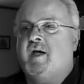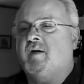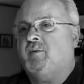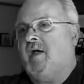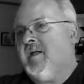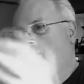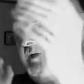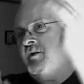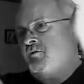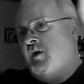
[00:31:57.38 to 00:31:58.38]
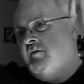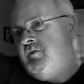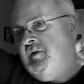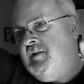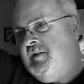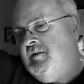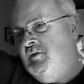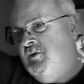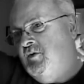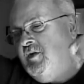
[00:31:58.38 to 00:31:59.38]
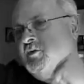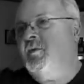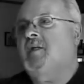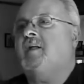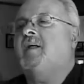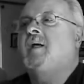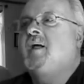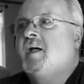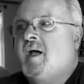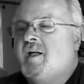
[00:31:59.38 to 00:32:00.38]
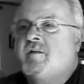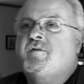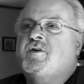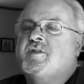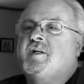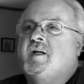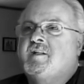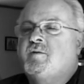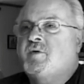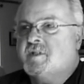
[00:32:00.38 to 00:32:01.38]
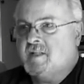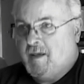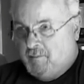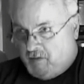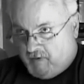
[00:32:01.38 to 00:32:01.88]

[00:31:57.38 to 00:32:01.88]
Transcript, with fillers: and we had, we had to take the rifle and do this with it. And the first thing I did was snap